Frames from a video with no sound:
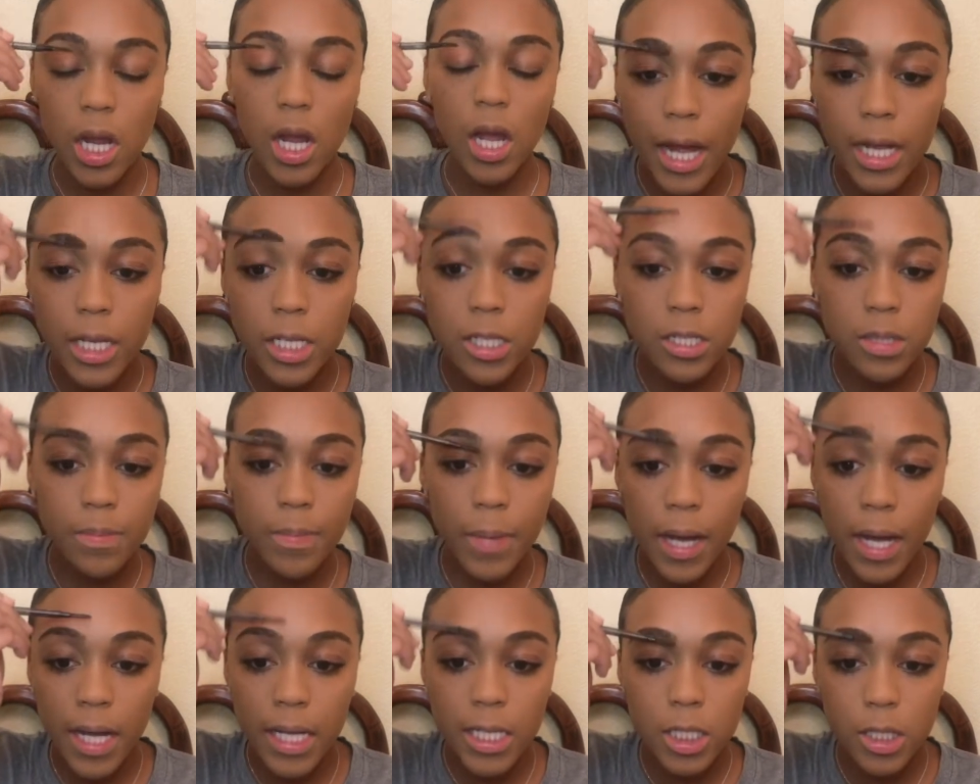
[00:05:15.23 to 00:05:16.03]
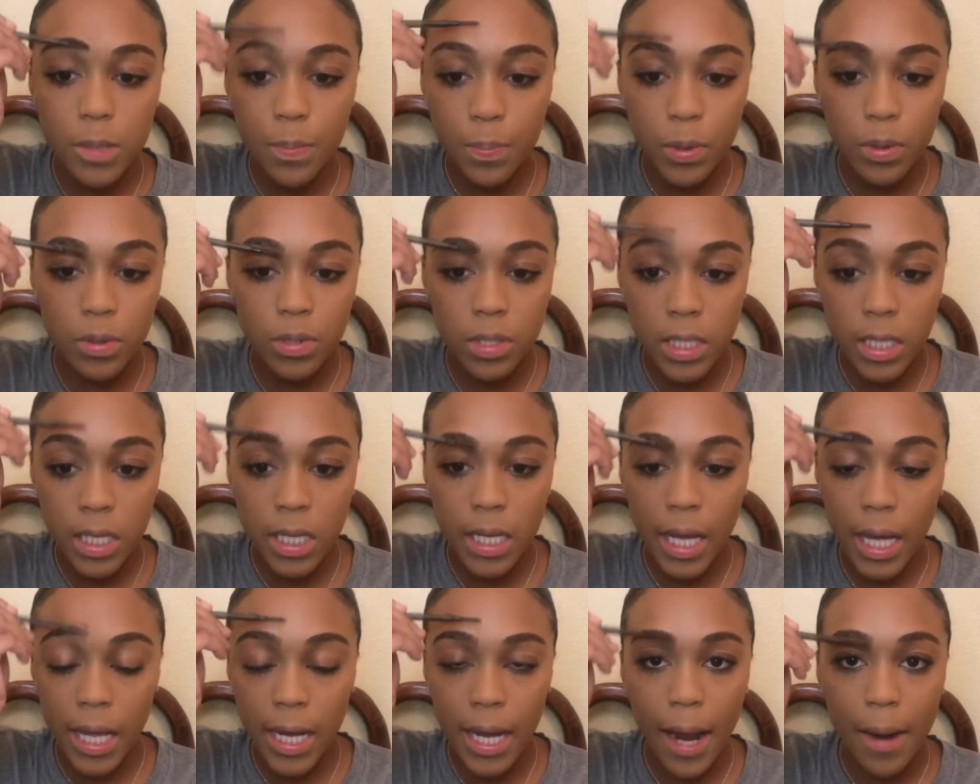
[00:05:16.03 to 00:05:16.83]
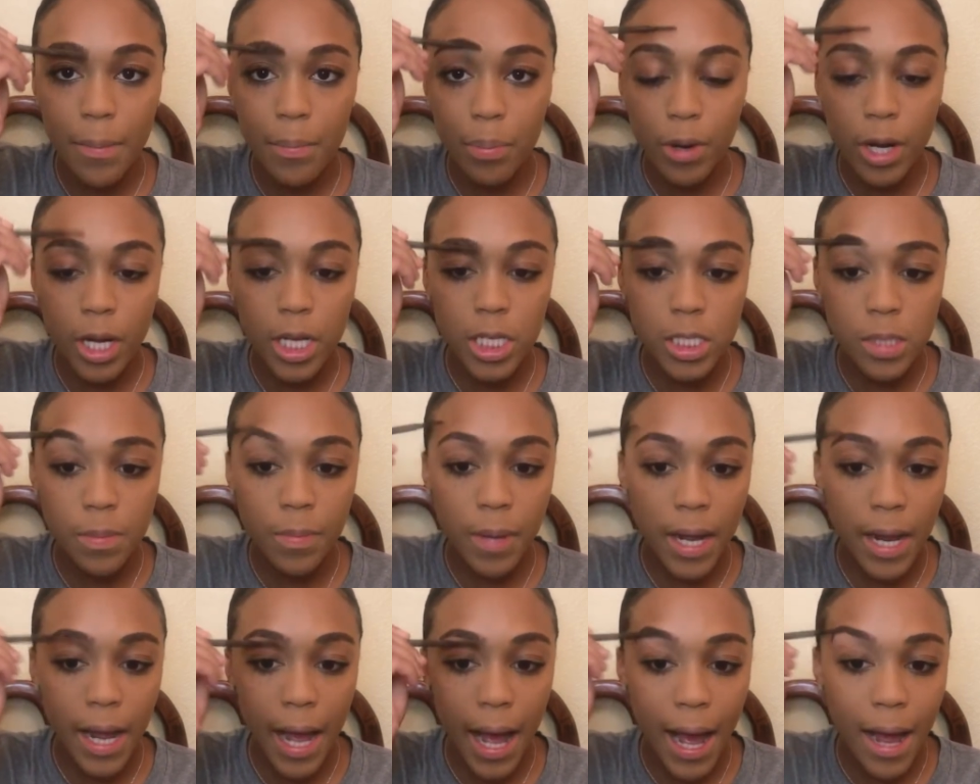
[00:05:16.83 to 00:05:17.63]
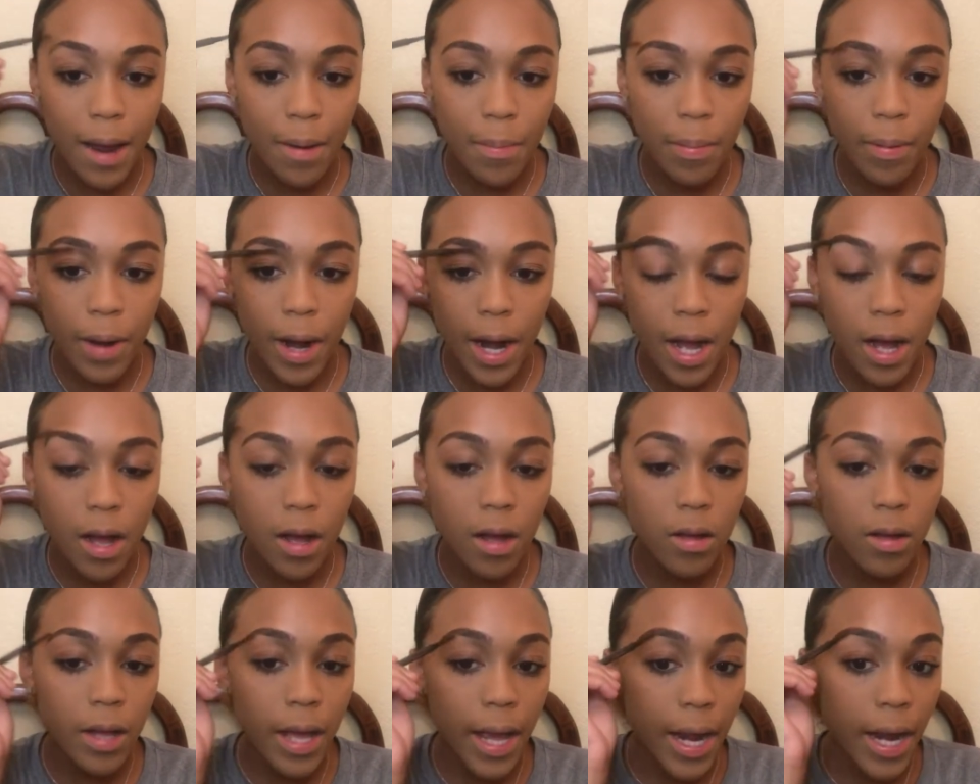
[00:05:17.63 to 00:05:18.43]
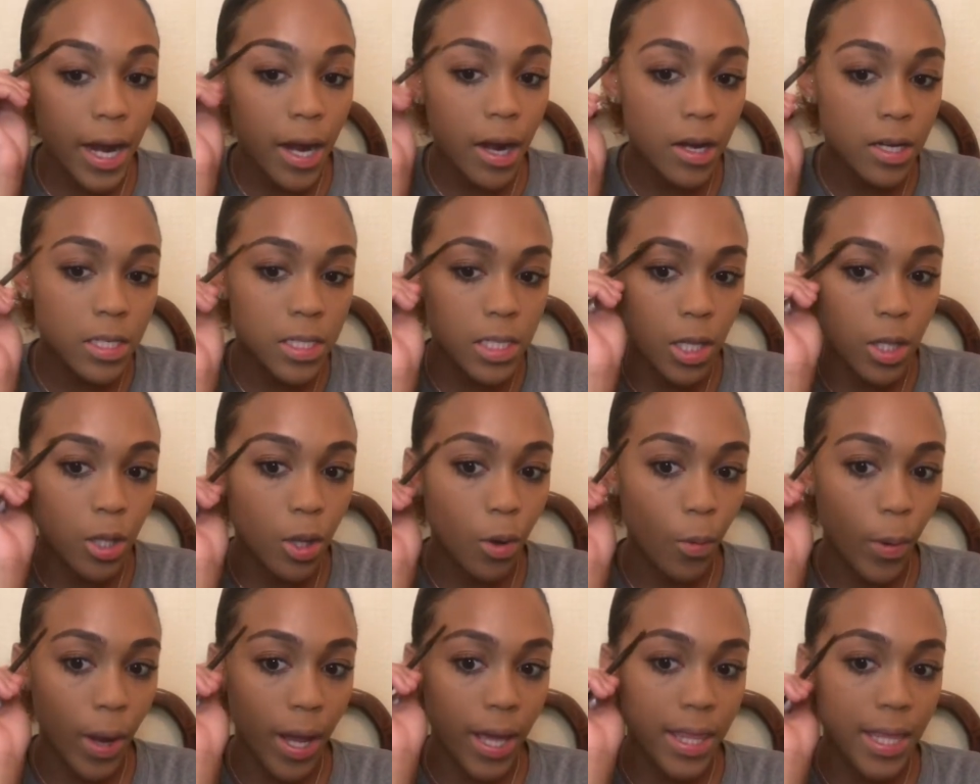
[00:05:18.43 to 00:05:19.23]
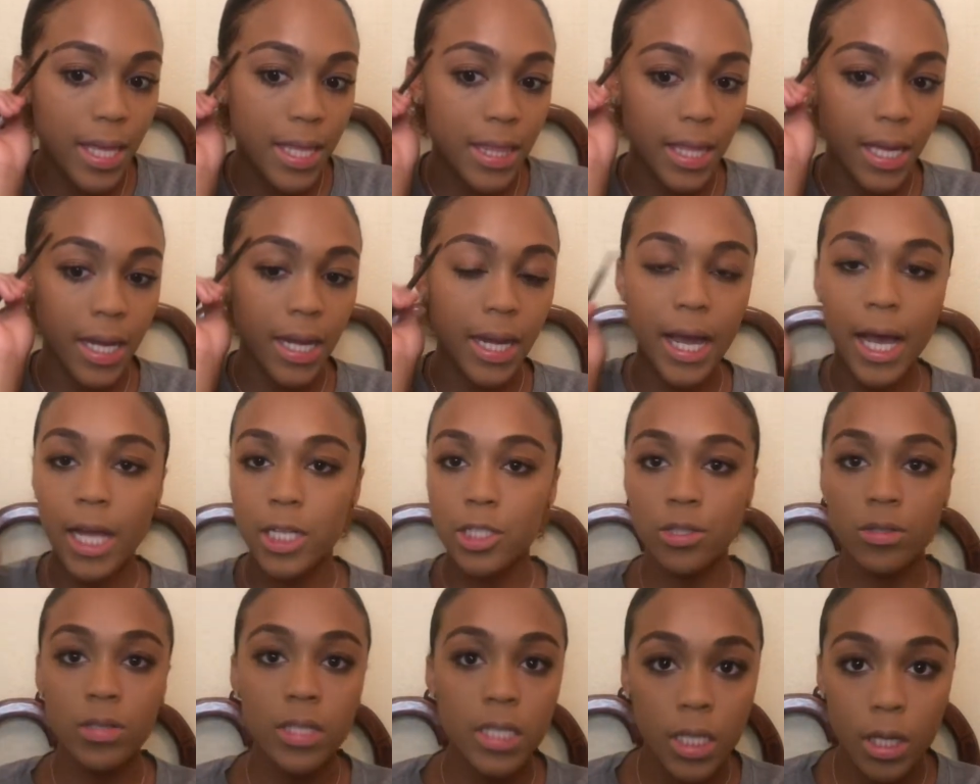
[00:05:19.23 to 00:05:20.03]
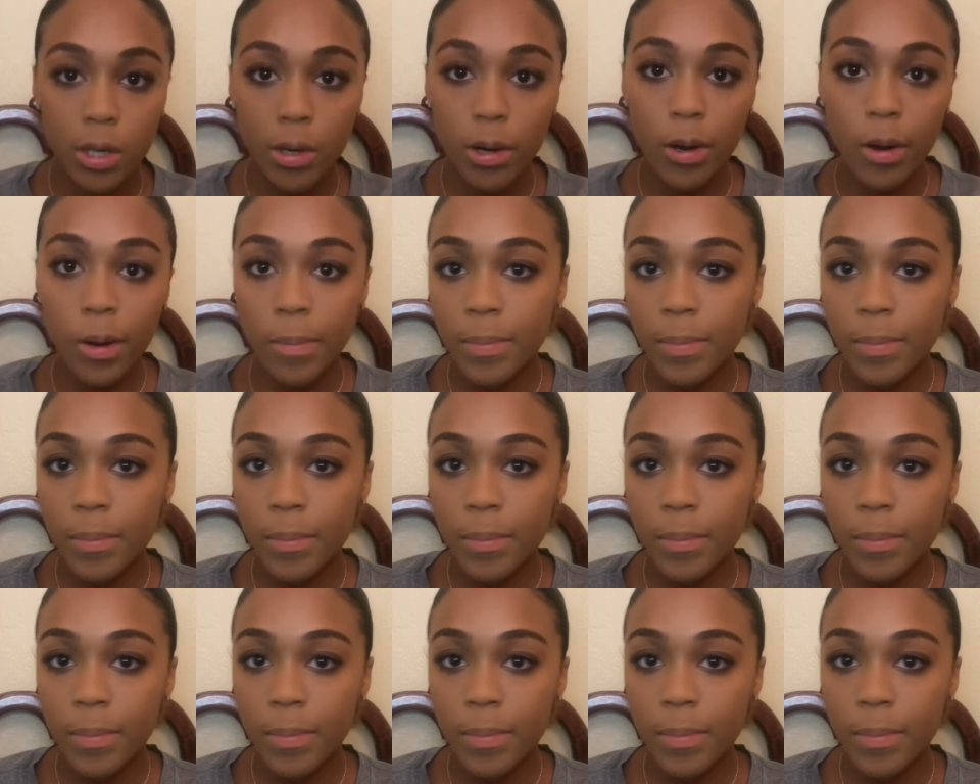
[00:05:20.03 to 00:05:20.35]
I use my spoolie and I brush my eyebrow hairs in the way that they naturally grow.